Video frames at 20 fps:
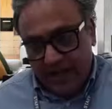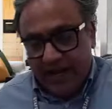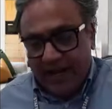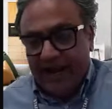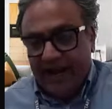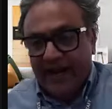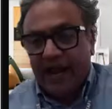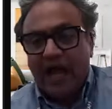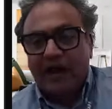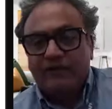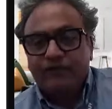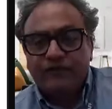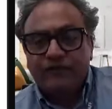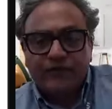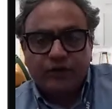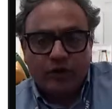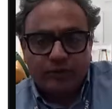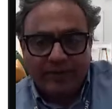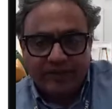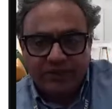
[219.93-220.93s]
and half of your
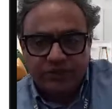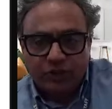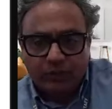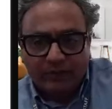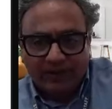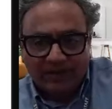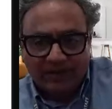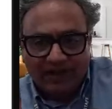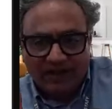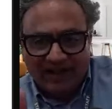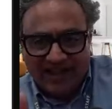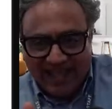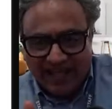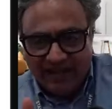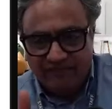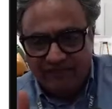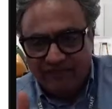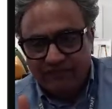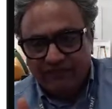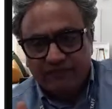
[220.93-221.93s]
domains should be in the
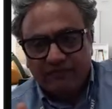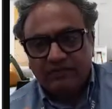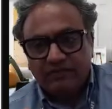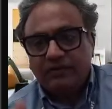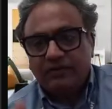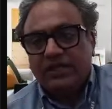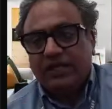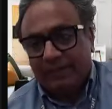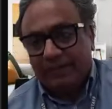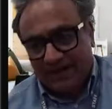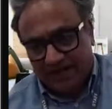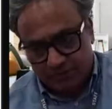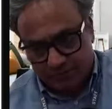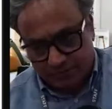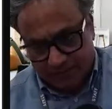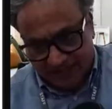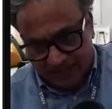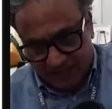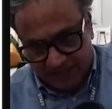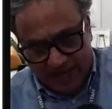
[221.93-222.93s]
live email
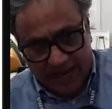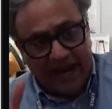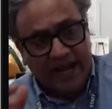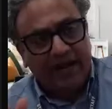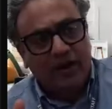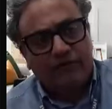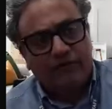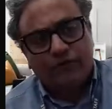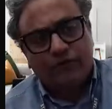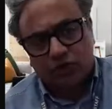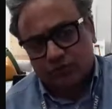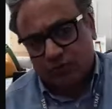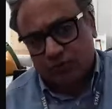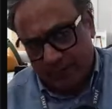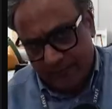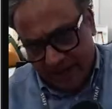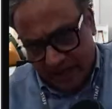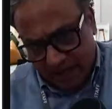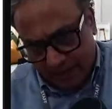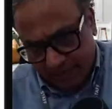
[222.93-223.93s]
space and, of course,
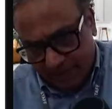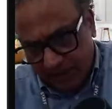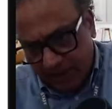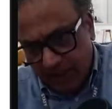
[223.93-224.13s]
warming up.